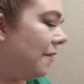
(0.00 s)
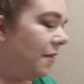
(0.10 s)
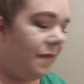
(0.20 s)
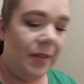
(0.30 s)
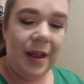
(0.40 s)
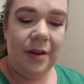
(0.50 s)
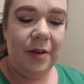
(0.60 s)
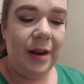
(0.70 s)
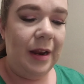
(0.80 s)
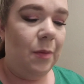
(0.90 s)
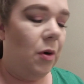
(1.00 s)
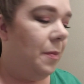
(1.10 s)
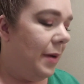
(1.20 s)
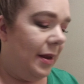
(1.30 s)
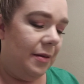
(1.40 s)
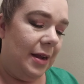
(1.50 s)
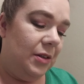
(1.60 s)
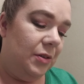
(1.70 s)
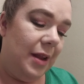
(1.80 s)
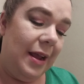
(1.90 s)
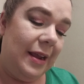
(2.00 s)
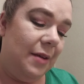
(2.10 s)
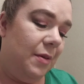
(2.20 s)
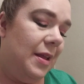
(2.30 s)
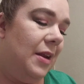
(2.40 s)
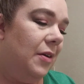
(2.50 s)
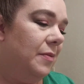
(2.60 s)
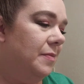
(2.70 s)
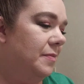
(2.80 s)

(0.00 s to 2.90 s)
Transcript: how often they do it anymore, but I do like it when they do.